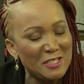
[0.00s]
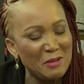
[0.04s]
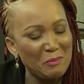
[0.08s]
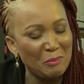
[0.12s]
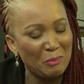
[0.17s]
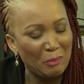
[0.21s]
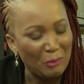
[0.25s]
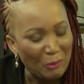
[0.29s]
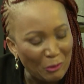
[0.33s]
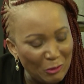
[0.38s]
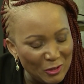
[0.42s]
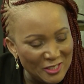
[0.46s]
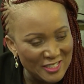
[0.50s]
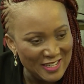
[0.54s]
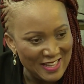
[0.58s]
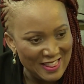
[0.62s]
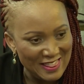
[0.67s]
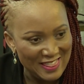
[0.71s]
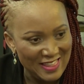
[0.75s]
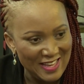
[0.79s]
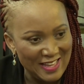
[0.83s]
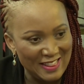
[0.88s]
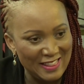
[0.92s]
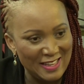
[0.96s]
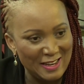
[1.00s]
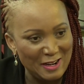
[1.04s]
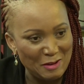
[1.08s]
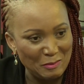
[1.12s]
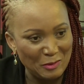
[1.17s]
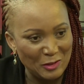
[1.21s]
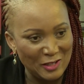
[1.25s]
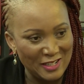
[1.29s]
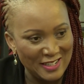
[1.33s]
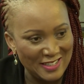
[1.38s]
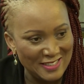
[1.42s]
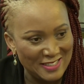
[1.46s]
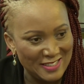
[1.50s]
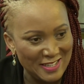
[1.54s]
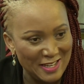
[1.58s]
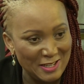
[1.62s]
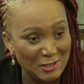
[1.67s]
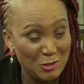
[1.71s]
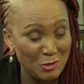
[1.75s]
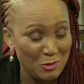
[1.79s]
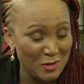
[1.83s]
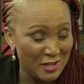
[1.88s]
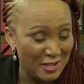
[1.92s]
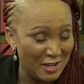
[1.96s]
most important thing that I'm going
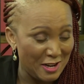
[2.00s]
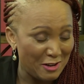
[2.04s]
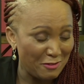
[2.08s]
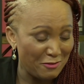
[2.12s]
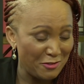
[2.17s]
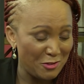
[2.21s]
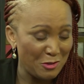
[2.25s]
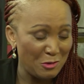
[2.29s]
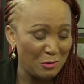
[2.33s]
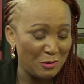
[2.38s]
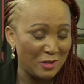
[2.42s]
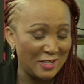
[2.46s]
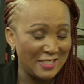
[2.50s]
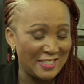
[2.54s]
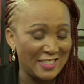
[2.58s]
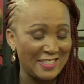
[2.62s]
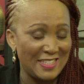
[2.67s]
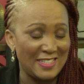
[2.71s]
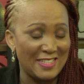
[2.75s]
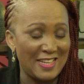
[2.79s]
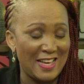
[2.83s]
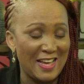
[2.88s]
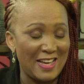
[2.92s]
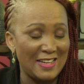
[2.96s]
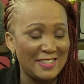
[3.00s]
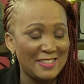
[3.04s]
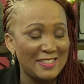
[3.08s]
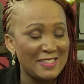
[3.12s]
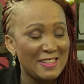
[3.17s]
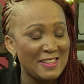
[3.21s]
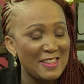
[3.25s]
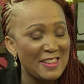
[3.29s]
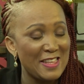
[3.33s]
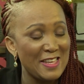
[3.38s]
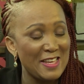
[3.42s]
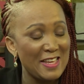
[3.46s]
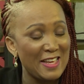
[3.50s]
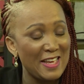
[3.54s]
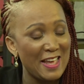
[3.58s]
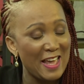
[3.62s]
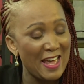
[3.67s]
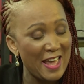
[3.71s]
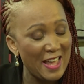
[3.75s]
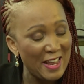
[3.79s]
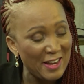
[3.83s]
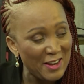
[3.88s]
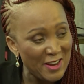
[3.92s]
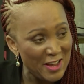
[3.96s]
to say to you and our viewers is that
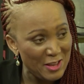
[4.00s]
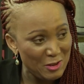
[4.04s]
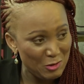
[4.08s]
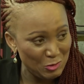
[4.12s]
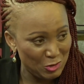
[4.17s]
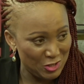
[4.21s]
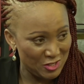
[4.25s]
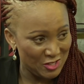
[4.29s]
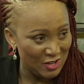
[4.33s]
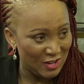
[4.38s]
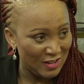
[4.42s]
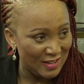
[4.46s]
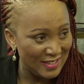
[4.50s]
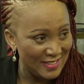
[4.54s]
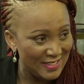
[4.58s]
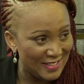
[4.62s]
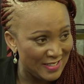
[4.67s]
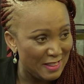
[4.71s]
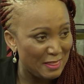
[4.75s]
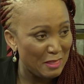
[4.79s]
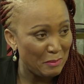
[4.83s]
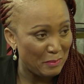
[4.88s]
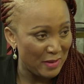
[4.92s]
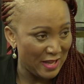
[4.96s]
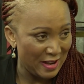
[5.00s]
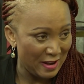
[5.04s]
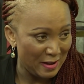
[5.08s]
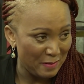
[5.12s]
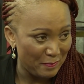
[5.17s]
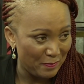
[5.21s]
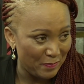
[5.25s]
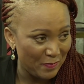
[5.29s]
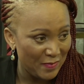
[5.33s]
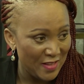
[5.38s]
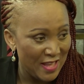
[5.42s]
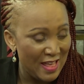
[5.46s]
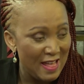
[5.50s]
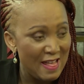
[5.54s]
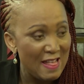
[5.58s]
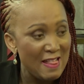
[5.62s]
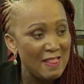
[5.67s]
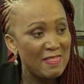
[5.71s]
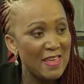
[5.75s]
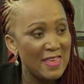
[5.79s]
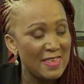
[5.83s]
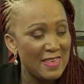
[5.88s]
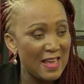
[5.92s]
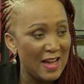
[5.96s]
the earlier you start, the better.
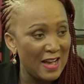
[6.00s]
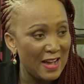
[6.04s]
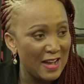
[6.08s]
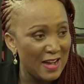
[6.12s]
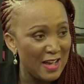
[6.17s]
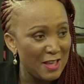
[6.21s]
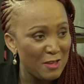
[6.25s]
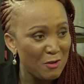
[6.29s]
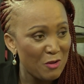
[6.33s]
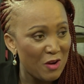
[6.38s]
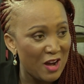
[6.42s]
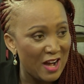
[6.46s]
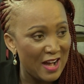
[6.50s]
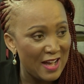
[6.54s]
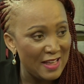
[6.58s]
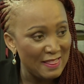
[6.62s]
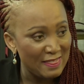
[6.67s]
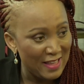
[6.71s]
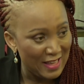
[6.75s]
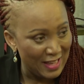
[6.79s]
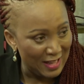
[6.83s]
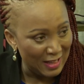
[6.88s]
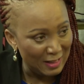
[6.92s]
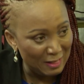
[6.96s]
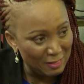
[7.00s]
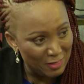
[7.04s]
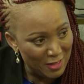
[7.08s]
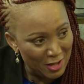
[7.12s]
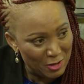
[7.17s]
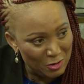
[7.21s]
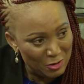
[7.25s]
The younger you are and the